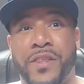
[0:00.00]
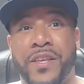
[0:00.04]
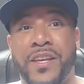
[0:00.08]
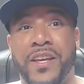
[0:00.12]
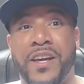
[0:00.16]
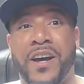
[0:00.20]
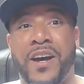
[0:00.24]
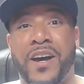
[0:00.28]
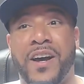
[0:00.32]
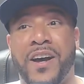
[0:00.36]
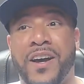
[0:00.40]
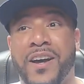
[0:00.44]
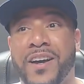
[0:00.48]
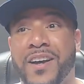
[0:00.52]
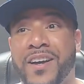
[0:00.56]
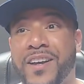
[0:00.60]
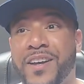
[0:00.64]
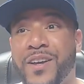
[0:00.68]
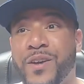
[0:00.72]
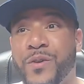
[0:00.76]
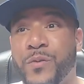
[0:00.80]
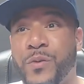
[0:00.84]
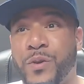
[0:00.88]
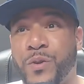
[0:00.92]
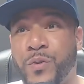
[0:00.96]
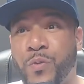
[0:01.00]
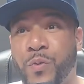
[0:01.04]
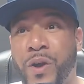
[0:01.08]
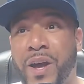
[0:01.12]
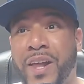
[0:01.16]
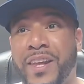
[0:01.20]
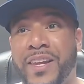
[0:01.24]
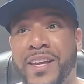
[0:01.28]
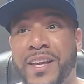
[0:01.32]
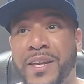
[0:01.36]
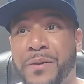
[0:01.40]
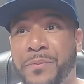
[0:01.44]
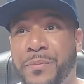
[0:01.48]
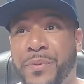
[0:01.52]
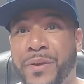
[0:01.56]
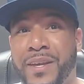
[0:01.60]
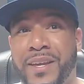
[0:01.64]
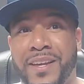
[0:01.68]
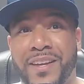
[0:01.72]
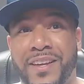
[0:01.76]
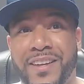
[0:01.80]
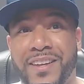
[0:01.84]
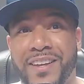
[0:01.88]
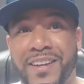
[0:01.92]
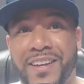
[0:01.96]
Welly and
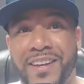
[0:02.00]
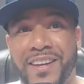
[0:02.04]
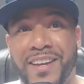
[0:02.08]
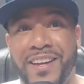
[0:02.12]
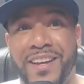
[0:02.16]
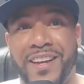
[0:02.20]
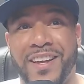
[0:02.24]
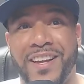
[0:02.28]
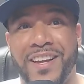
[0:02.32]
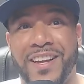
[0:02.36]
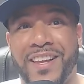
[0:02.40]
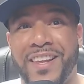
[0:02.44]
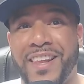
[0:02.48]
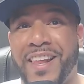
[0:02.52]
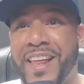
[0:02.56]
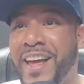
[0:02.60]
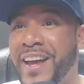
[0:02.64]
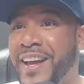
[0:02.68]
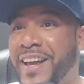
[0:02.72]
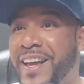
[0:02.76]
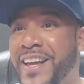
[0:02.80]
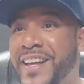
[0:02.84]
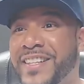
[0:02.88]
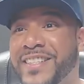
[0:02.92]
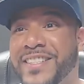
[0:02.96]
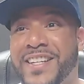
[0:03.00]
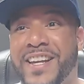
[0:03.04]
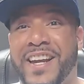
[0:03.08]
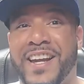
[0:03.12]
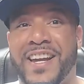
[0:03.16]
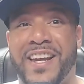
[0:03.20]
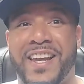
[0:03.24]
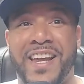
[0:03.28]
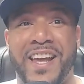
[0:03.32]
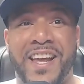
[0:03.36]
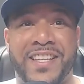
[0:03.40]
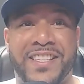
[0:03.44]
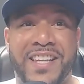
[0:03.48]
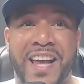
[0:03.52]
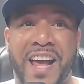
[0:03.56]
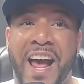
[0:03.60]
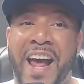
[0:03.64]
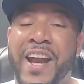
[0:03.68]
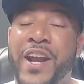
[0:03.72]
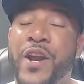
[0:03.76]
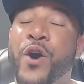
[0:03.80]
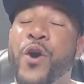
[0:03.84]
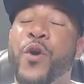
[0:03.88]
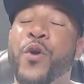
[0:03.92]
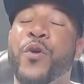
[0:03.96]
Pete. Yeah. Like it's I
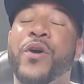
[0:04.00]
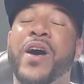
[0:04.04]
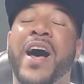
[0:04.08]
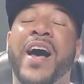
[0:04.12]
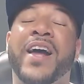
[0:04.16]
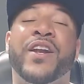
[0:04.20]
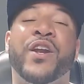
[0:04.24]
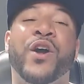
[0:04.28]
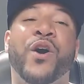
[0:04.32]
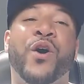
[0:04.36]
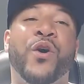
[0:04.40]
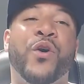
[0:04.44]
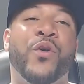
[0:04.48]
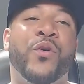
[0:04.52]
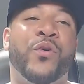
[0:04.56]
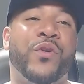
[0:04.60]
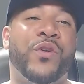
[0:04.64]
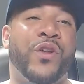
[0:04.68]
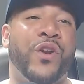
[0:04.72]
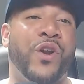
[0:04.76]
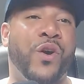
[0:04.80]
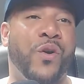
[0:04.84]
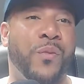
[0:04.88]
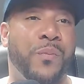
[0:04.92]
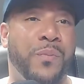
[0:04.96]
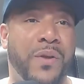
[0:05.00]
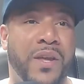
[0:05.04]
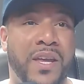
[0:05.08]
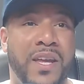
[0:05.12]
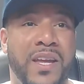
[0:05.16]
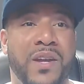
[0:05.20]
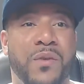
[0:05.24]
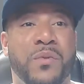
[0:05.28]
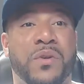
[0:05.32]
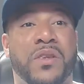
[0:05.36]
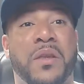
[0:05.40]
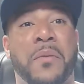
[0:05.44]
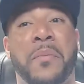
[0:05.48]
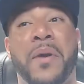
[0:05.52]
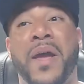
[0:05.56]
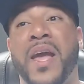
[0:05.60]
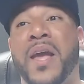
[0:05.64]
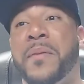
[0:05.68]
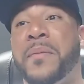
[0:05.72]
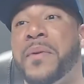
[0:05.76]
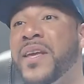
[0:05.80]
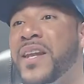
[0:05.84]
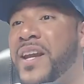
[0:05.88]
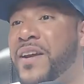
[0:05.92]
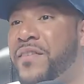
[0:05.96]
know you know Pete with the
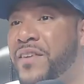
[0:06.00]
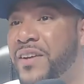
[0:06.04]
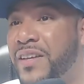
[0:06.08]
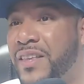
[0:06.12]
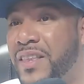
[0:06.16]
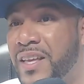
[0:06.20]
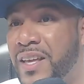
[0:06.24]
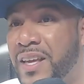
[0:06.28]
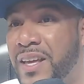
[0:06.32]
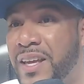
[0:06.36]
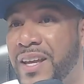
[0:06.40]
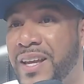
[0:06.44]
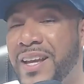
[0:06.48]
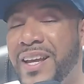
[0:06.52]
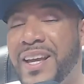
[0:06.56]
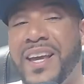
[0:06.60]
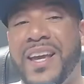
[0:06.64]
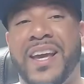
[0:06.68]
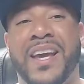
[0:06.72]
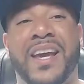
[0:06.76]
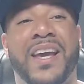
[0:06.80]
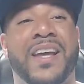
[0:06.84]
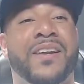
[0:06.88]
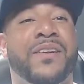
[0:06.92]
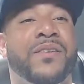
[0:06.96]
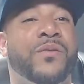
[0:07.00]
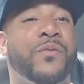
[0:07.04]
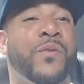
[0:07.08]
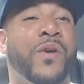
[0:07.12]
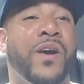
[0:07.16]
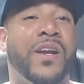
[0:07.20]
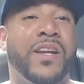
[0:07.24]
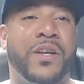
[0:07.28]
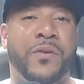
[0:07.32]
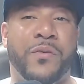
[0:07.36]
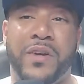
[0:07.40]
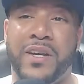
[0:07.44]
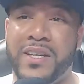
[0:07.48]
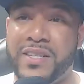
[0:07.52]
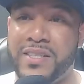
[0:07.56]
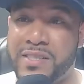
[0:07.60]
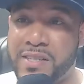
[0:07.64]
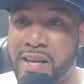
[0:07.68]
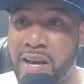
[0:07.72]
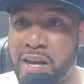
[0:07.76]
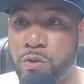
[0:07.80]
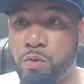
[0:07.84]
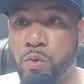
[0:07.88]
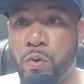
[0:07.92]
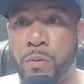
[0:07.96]
baby and everything, and Welly with his
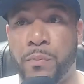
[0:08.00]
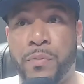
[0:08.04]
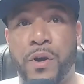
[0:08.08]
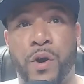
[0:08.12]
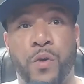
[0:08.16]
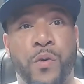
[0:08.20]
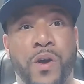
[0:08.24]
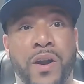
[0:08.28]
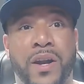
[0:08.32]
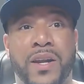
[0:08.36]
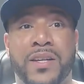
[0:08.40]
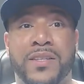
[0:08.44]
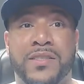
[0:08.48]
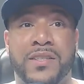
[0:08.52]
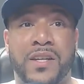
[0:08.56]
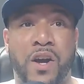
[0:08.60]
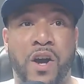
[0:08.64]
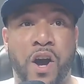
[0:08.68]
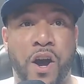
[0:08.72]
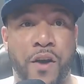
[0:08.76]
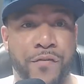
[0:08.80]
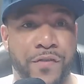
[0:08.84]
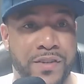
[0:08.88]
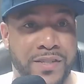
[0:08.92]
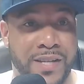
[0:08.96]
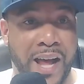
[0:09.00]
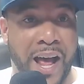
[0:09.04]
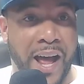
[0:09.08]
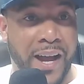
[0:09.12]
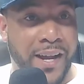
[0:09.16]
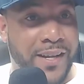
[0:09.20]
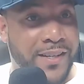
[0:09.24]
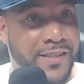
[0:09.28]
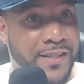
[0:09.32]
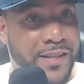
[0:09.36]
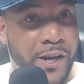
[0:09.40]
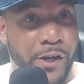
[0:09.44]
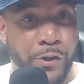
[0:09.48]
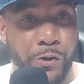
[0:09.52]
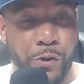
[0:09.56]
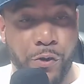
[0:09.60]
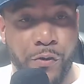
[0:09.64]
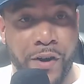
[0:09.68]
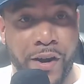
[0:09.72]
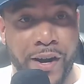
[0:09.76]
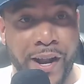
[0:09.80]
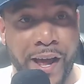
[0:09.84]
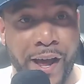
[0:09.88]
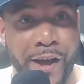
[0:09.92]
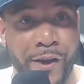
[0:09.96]
schedule, but Welly's off his hockey schedule
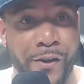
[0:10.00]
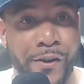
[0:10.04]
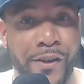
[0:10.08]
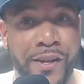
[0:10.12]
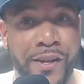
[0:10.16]
right now,